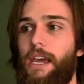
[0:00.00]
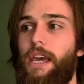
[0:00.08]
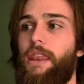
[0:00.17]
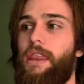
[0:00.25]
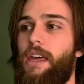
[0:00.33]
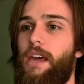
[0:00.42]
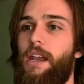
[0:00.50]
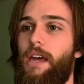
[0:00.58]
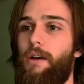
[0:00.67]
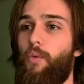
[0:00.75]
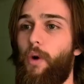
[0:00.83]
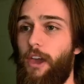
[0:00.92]
and then
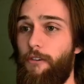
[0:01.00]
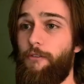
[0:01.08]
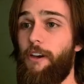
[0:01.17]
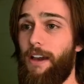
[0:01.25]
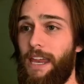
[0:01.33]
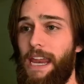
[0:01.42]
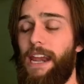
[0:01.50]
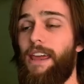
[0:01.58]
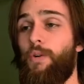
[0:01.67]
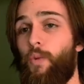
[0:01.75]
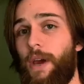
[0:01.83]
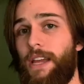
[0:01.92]
if a
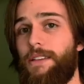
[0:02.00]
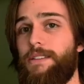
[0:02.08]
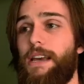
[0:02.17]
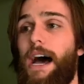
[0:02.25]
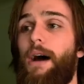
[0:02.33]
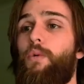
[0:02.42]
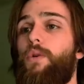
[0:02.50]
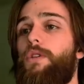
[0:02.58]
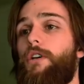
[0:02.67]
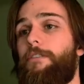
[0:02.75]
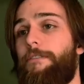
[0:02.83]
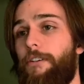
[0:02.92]
Canadian wins, I will
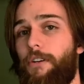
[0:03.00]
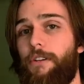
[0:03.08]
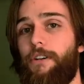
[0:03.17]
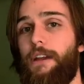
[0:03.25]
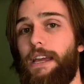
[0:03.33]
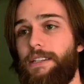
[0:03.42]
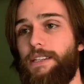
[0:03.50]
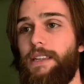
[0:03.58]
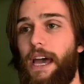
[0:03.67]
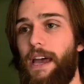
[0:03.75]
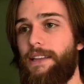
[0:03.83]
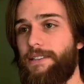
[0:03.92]
look further into
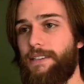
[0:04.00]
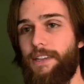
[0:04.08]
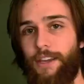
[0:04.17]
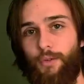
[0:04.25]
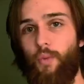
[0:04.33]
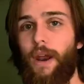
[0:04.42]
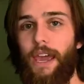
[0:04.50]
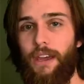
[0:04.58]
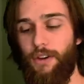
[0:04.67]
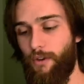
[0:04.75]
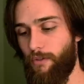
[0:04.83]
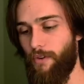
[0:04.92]
that and see what I
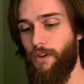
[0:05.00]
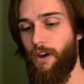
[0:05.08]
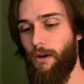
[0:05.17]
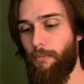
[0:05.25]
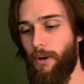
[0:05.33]
can do for y'all.